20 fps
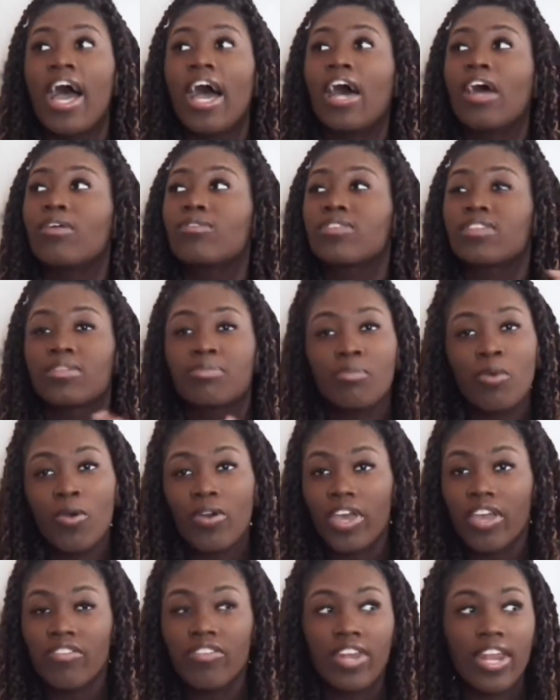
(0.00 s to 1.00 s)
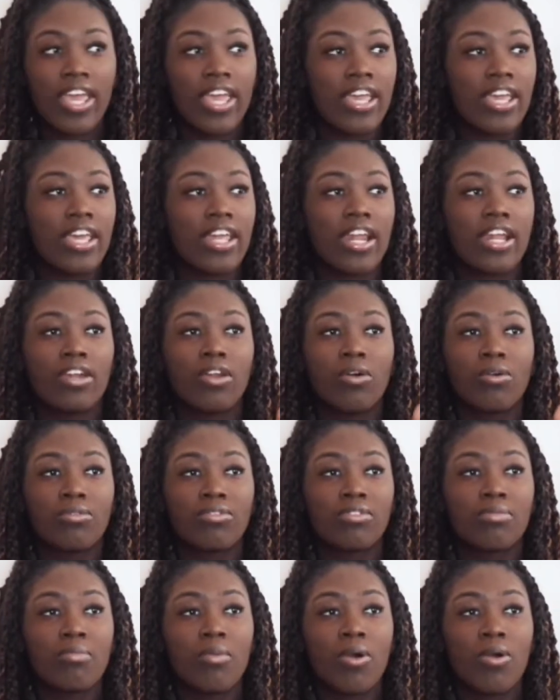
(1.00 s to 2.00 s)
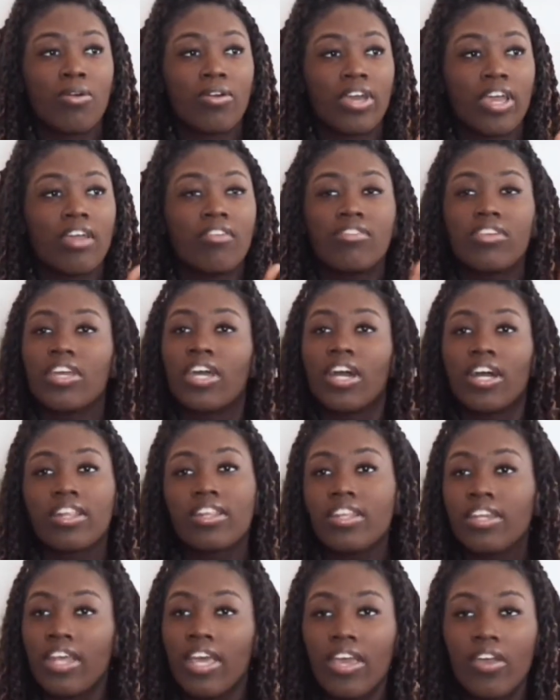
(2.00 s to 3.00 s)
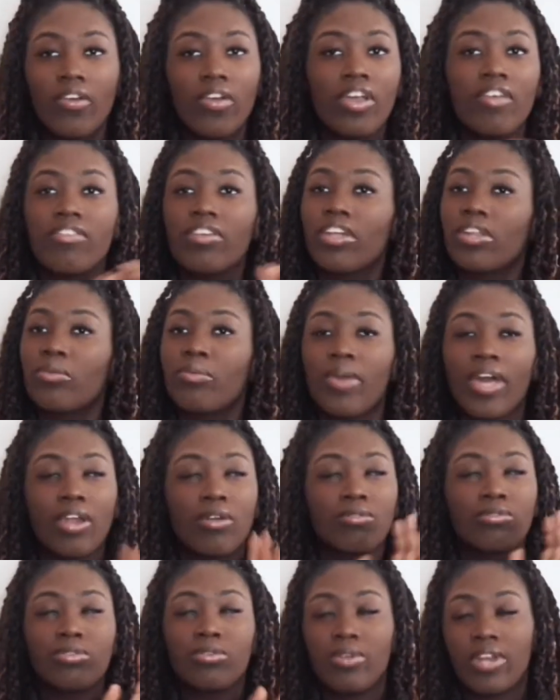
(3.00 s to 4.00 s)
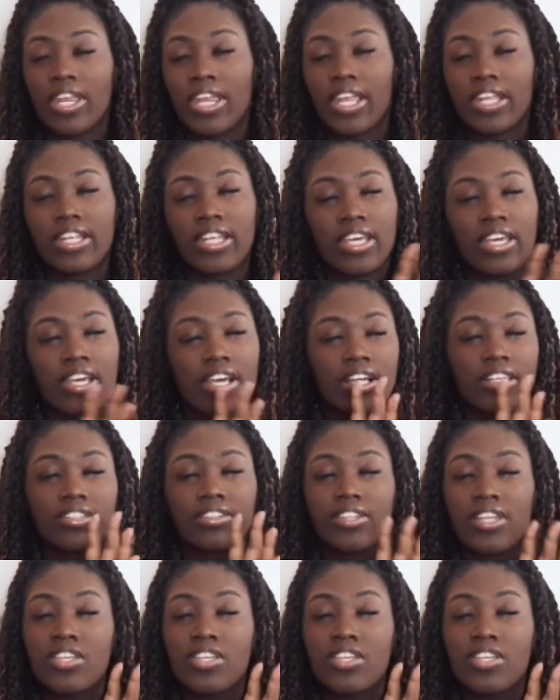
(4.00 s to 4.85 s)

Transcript: I don't smoke every day, and I don't smoke every other day or every other week. I don't do that like that.